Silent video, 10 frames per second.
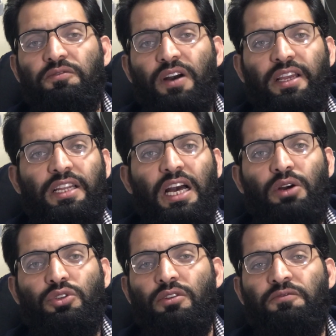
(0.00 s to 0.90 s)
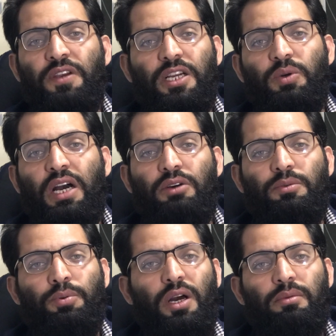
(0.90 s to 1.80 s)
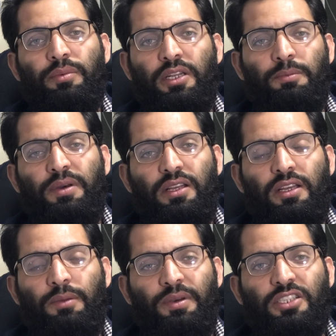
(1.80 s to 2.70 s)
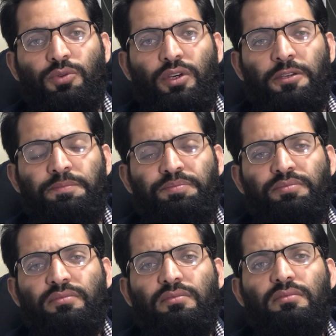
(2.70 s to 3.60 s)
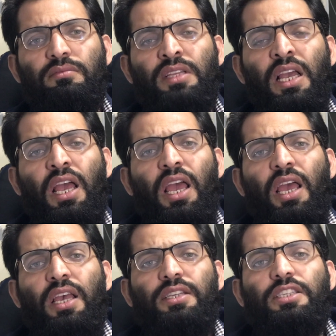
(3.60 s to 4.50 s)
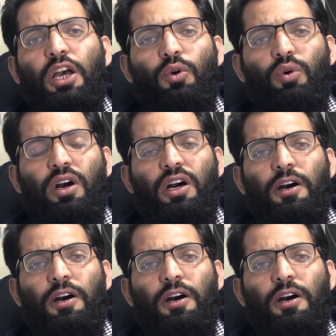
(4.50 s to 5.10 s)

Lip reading: figure out the problem in a best way. So